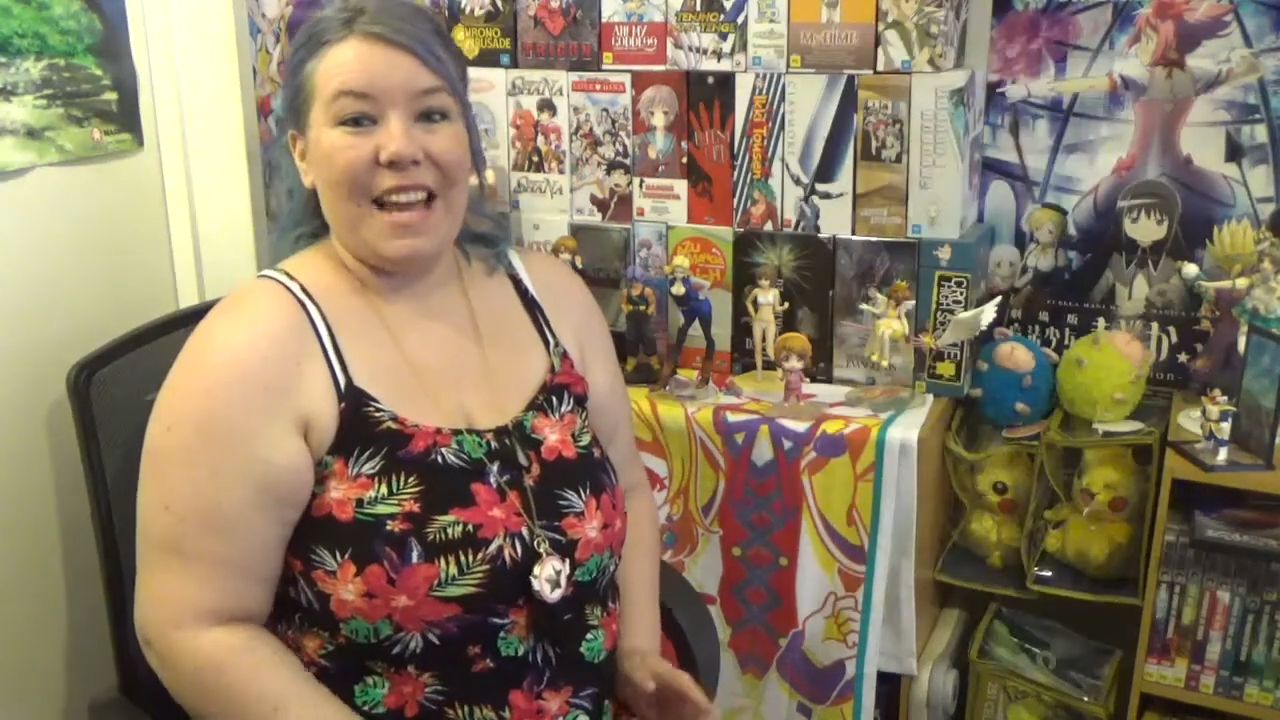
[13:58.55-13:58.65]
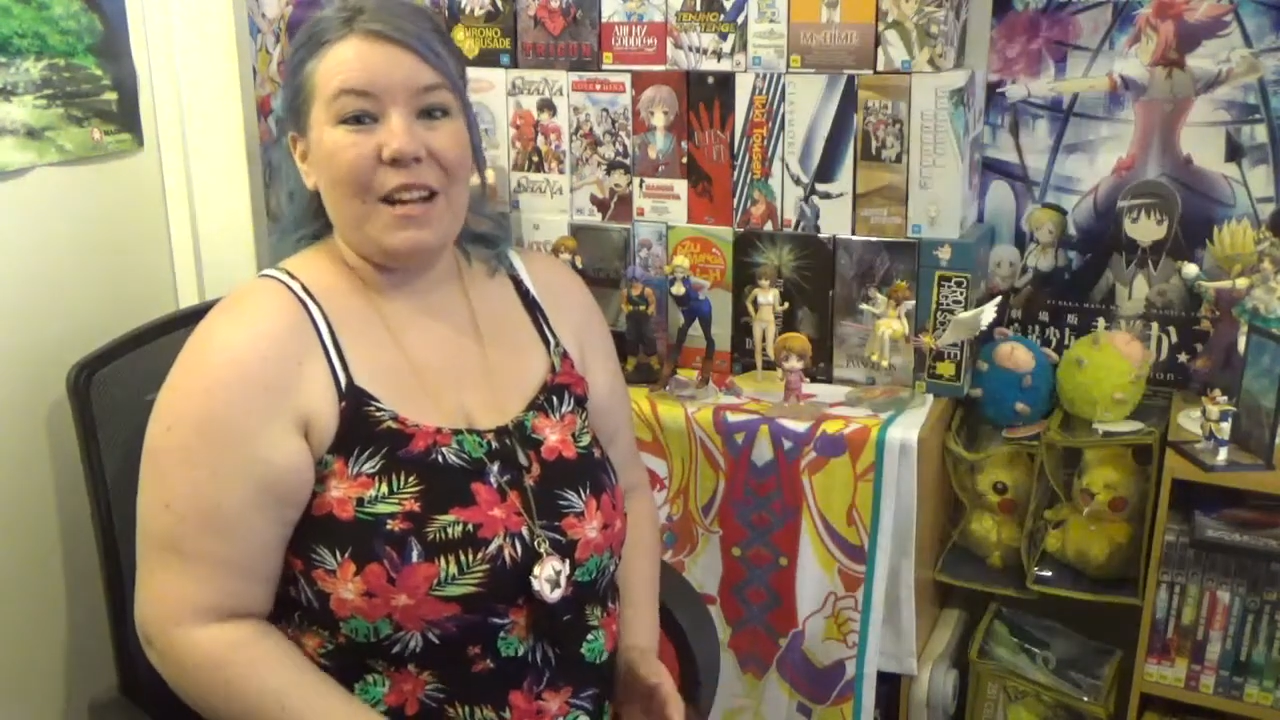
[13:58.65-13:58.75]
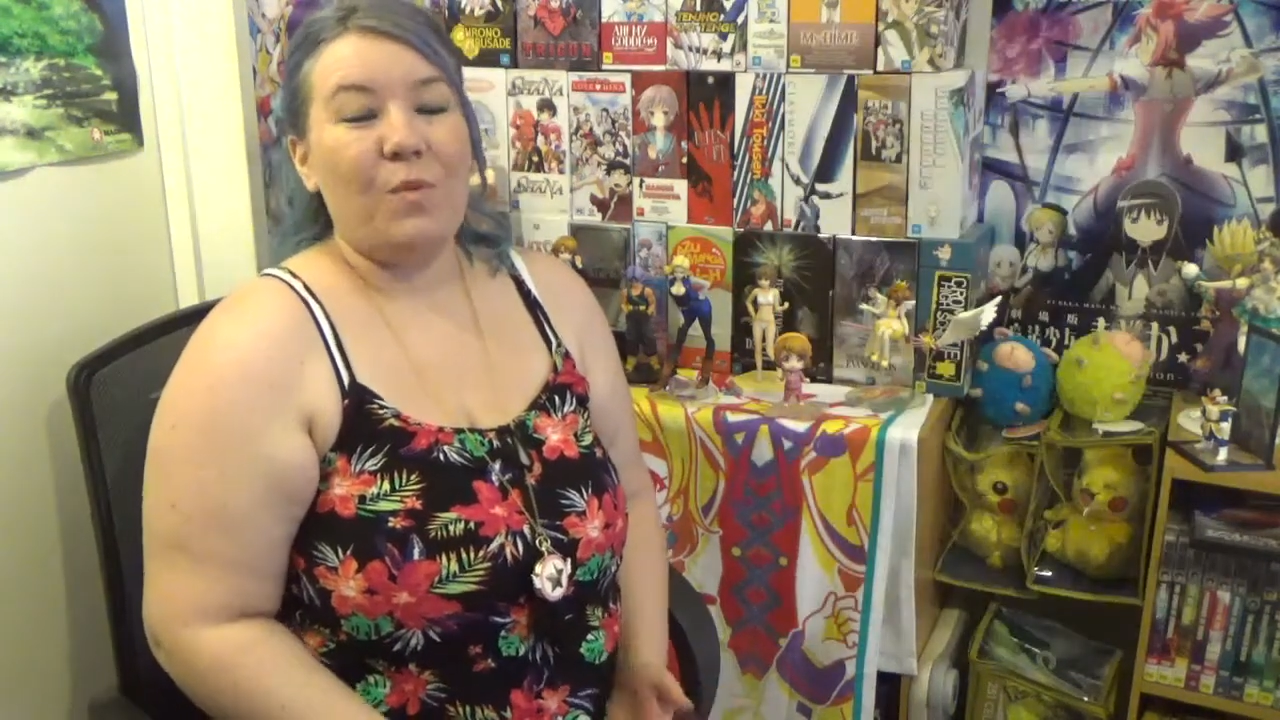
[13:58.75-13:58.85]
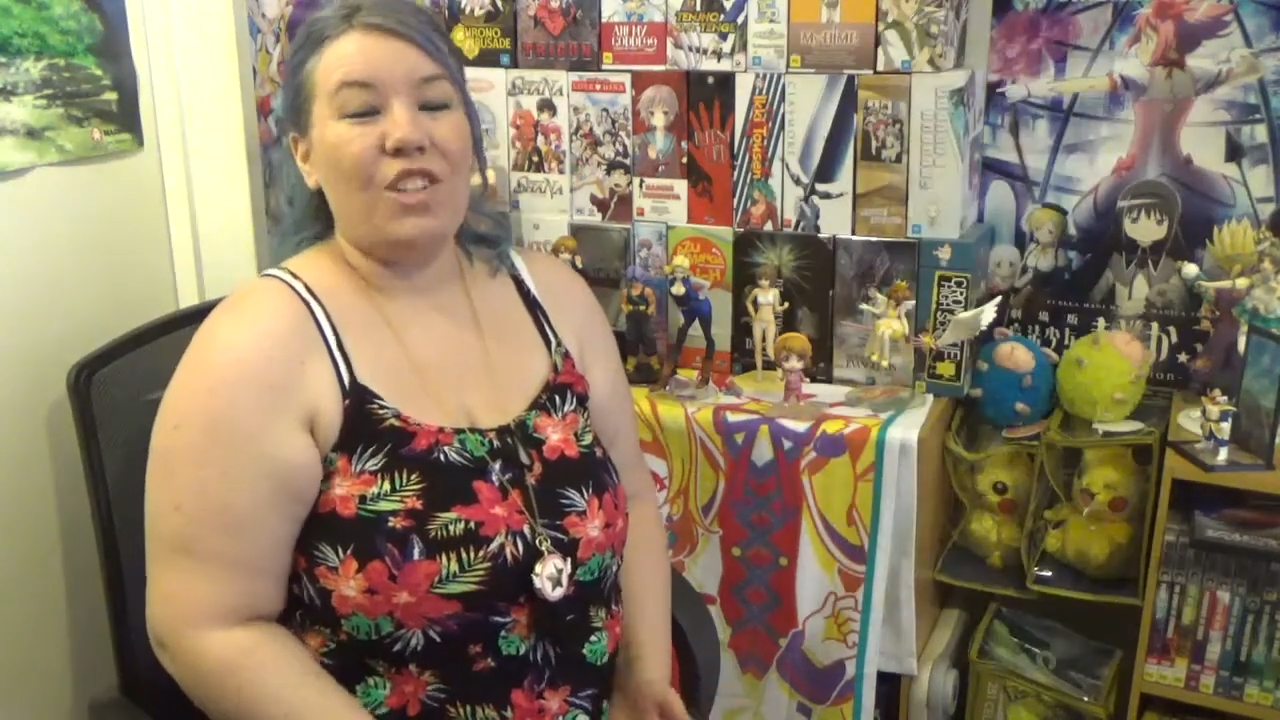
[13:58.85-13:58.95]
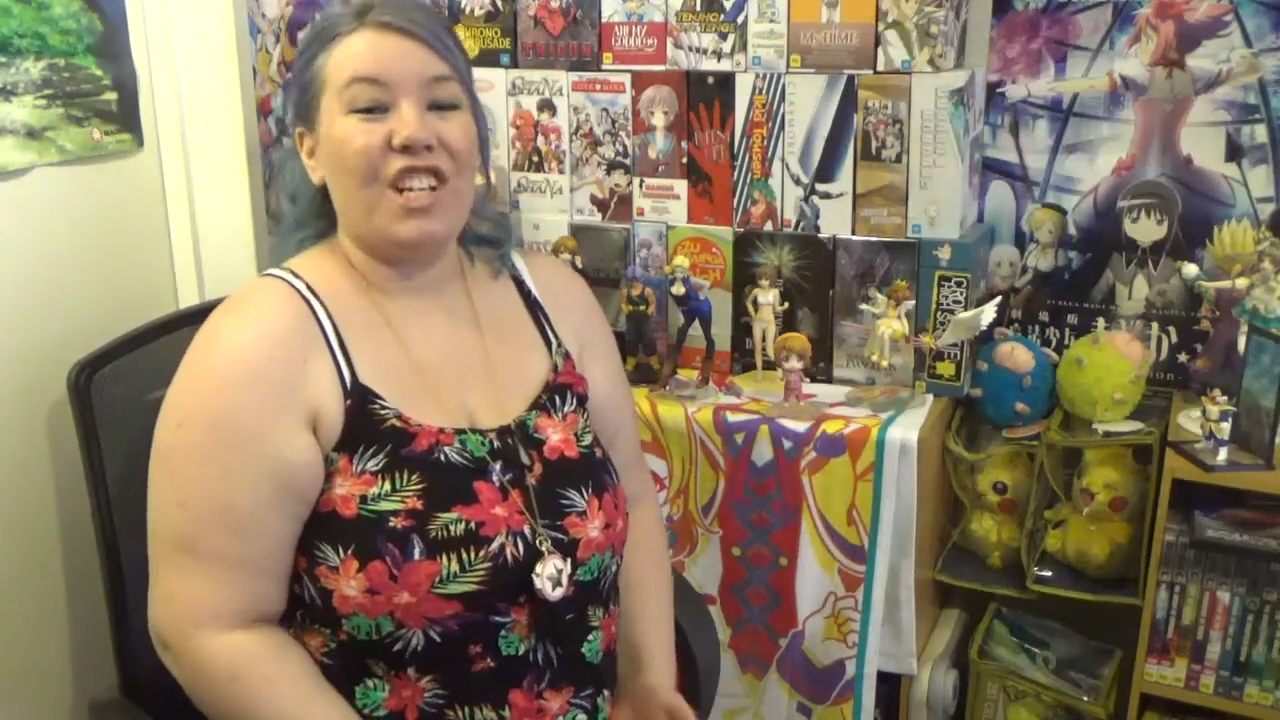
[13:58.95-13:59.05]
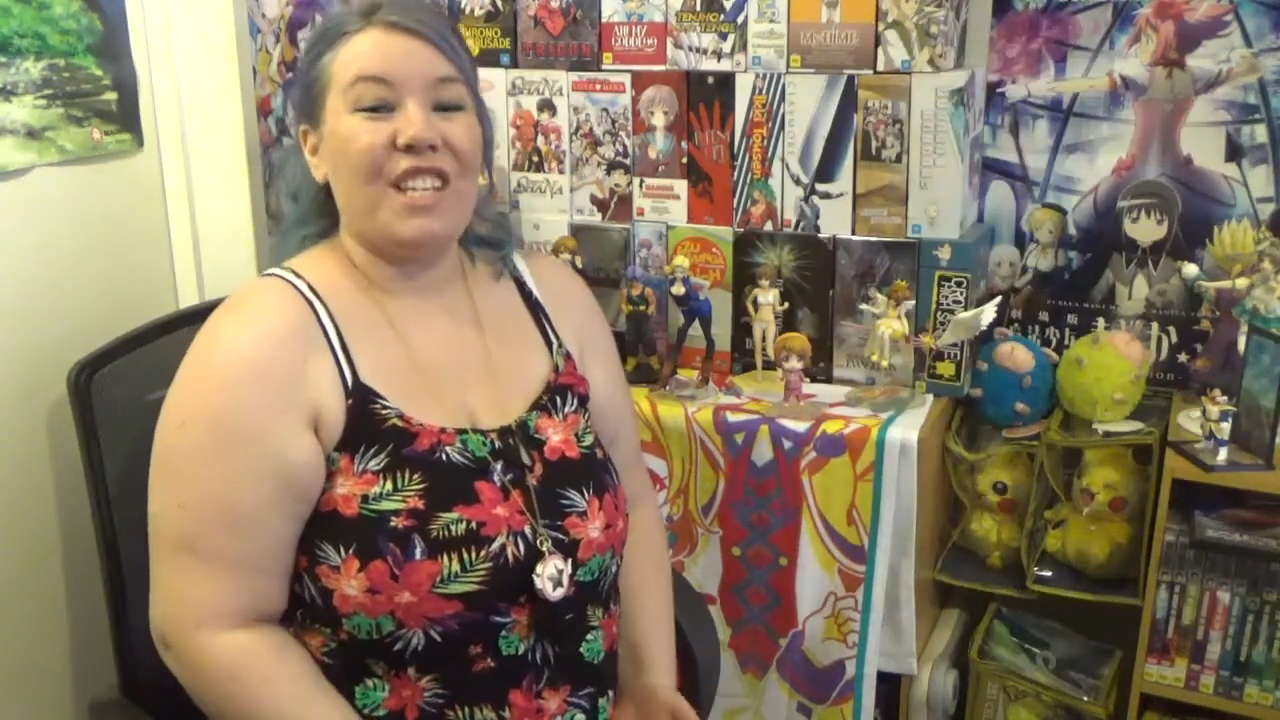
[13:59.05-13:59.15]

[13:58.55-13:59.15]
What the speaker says: that was